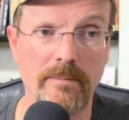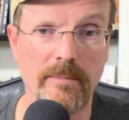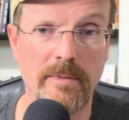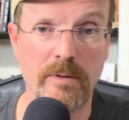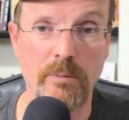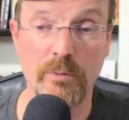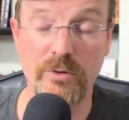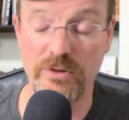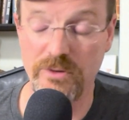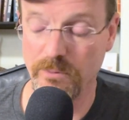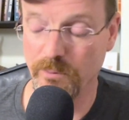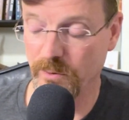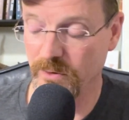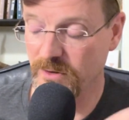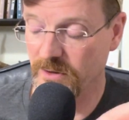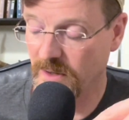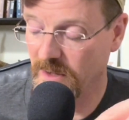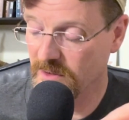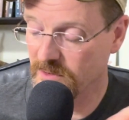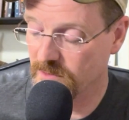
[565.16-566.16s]

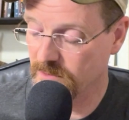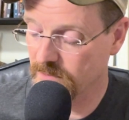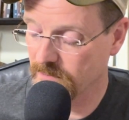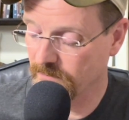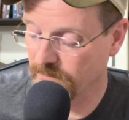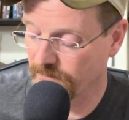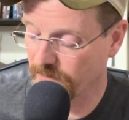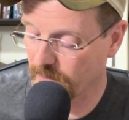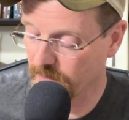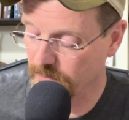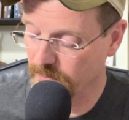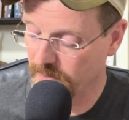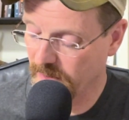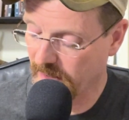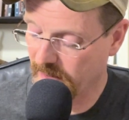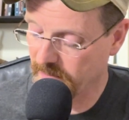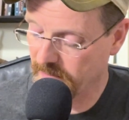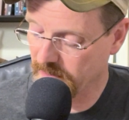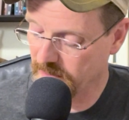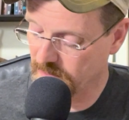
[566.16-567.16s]
which gets further
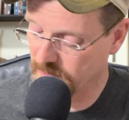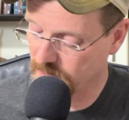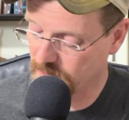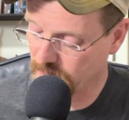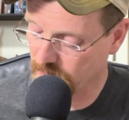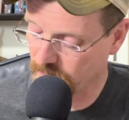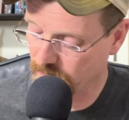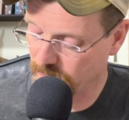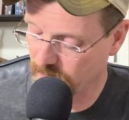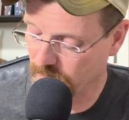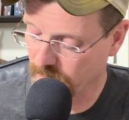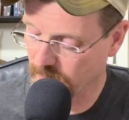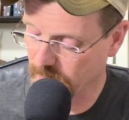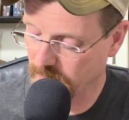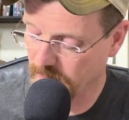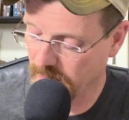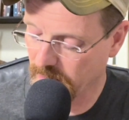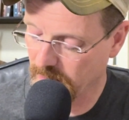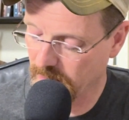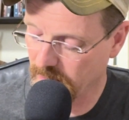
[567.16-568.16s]
down into
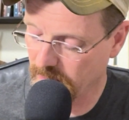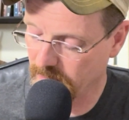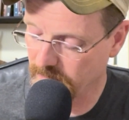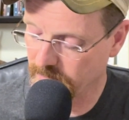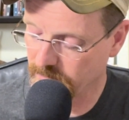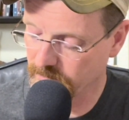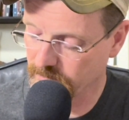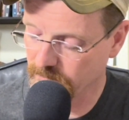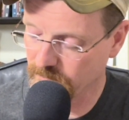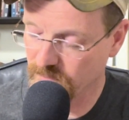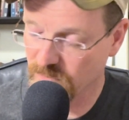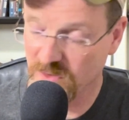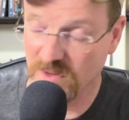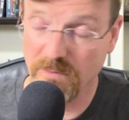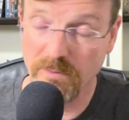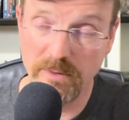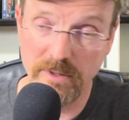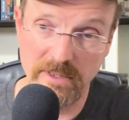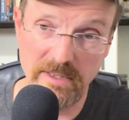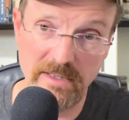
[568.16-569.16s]
some
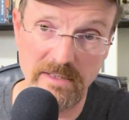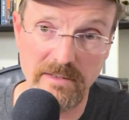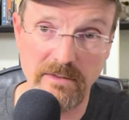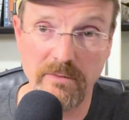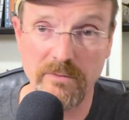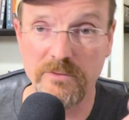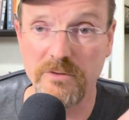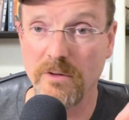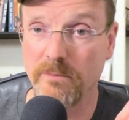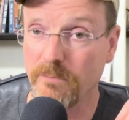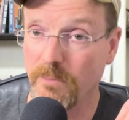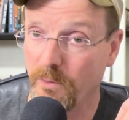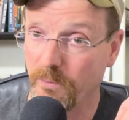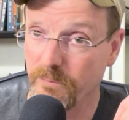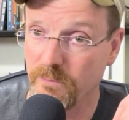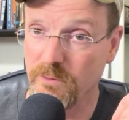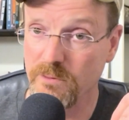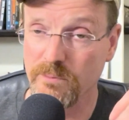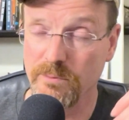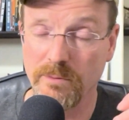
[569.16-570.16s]
of the details on
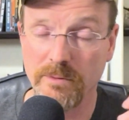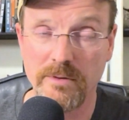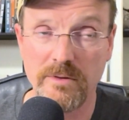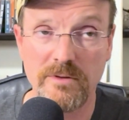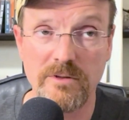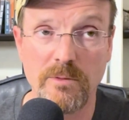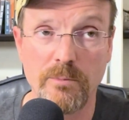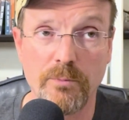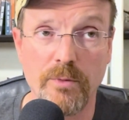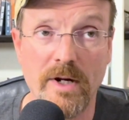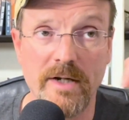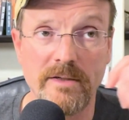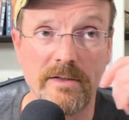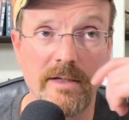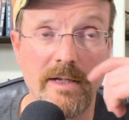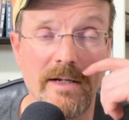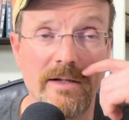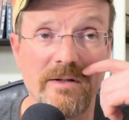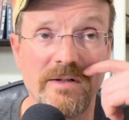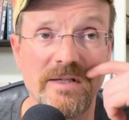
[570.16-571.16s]
both usefulness and
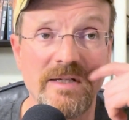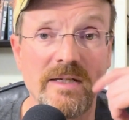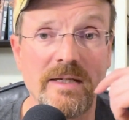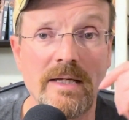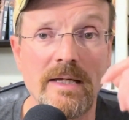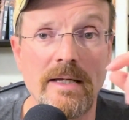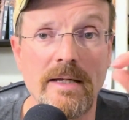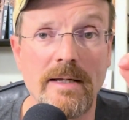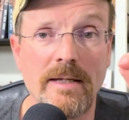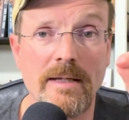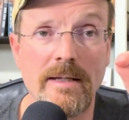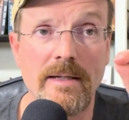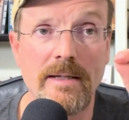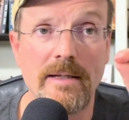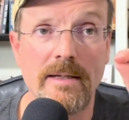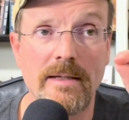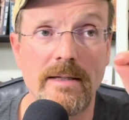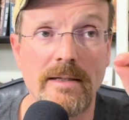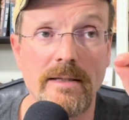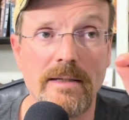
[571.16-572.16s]
practicality.
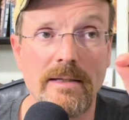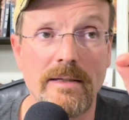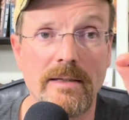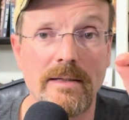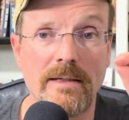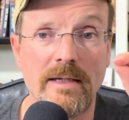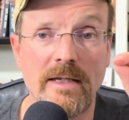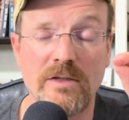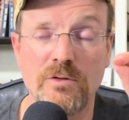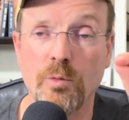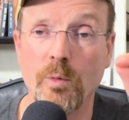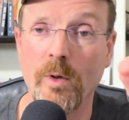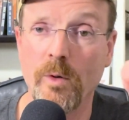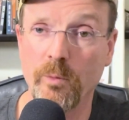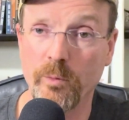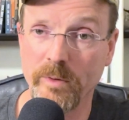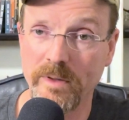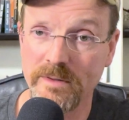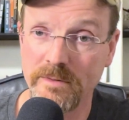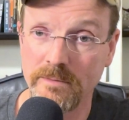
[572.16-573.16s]
It's well
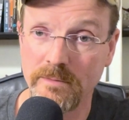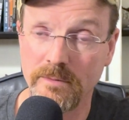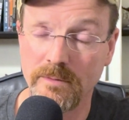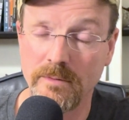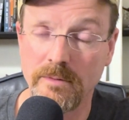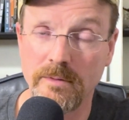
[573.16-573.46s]
written.